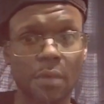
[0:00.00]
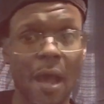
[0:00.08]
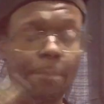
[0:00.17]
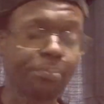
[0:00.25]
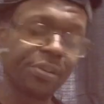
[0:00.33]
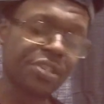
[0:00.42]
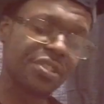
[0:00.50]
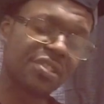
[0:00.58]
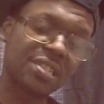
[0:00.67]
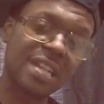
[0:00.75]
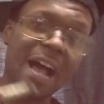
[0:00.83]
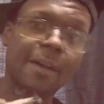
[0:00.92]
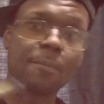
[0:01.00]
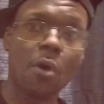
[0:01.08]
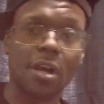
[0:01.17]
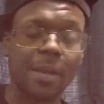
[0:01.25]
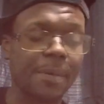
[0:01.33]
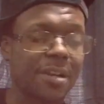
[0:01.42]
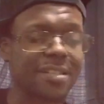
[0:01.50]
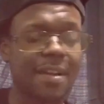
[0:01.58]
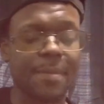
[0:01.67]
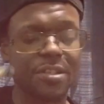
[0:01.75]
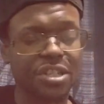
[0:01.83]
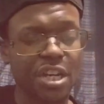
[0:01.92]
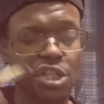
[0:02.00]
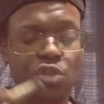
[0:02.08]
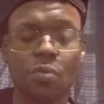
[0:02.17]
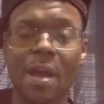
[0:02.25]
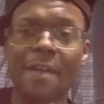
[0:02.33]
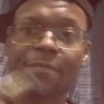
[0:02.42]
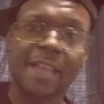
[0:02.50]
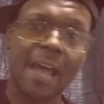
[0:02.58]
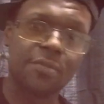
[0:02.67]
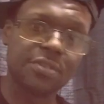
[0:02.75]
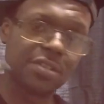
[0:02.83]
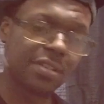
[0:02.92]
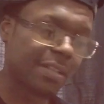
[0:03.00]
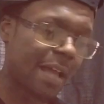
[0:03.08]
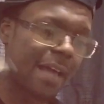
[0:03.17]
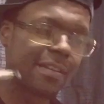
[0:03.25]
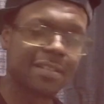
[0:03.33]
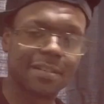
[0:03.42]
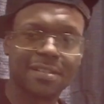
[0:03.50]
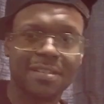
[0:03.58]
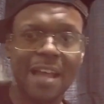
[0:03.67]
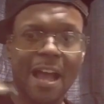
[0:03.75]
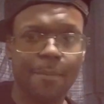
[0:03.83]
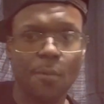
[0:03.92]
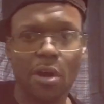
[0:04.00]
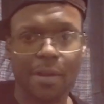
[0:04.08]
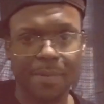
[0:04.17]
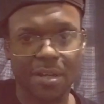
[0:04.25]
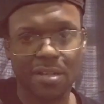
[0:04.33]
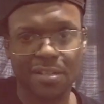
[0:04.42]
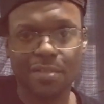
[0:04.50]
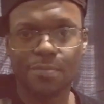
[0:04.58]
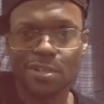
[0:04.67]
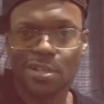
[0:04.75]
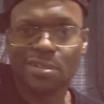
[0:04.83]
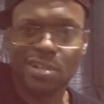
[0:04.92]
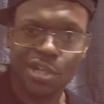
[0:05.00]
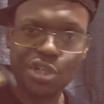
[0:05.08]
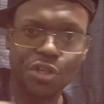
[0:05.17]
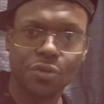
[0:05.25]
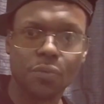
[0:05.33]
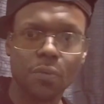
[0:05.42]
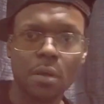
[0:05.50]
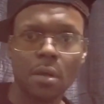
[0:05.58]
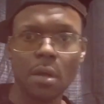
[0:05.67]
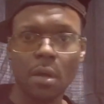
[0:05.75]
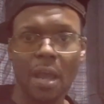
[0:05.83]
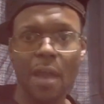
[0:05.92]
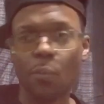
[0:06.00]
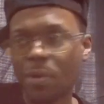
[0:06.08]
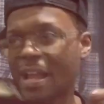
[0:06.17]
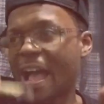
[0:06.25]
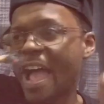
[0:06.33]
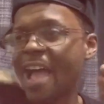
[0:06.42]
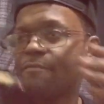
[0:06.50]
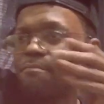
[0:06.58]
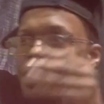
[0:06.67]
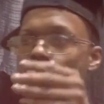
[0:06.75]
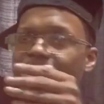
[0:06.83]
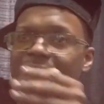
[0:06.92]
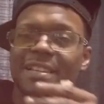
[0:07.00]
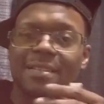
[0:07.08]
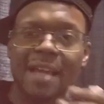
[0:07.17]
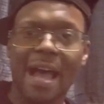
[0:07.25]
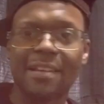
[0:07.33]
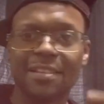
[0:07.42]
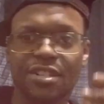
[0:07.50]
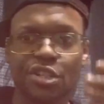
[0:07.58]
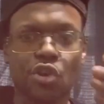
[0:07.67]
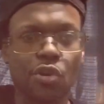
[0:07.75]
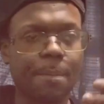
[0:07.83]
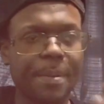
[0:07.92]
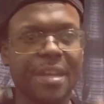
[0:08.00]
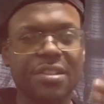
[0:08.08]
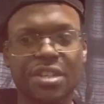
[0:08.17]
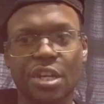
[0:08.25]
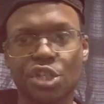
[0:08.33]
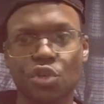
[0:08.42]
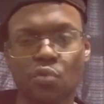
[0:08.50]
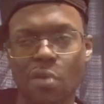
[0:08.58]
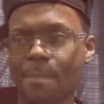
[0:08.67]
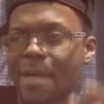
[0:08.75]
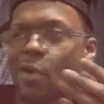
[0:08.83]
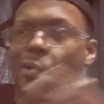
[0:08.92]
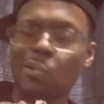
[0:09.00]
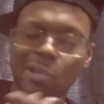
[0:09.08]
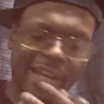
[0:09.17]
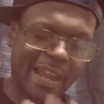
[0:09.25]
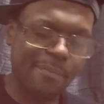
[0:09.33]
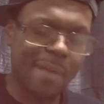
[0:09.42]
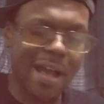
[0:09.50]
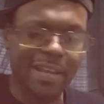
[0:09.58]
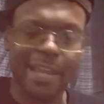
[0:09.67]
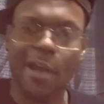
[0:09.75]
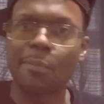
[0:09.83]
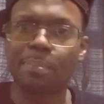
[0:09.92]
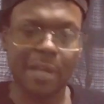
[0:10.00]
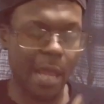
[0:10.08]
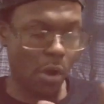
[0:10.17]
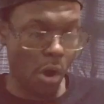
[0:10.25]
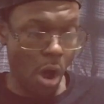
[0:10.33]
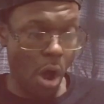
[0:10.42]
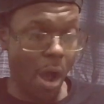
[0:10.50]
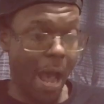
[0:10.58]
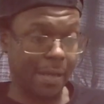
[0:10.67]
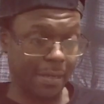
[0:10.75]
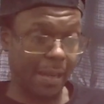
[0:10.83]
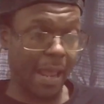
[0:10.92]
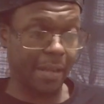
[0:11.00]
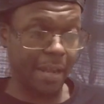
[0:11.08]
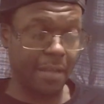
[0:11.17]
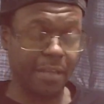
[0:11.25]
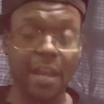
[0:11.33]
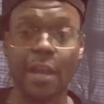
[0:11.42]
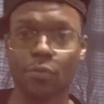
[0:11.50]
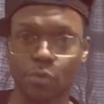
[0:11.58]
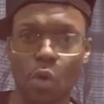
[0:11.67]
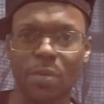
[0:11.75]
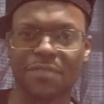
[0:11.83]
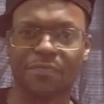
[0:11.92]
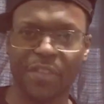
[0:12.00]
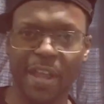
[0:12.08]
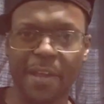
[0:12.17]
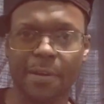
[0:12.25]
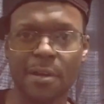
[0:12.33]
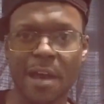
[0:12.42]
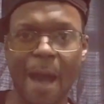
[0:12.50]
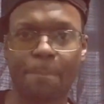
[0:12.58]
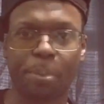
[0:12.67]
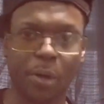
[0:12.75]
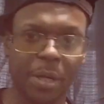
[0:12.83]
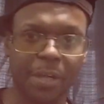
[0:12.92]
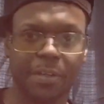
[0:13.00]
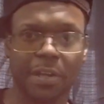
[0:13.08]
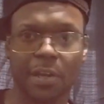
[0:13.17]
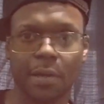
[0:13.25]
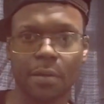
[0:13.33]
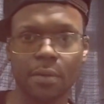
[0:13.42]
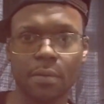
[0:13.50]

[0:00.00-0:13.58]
I preach the stock market because I'm intentional. I have thousands of dollars in the stock market because it was intentional. And when I have millions of dollars, it's gonna be intentional. I'm not gonna look at my account and be like, oh, how did that get there? No, it's there. I put it there.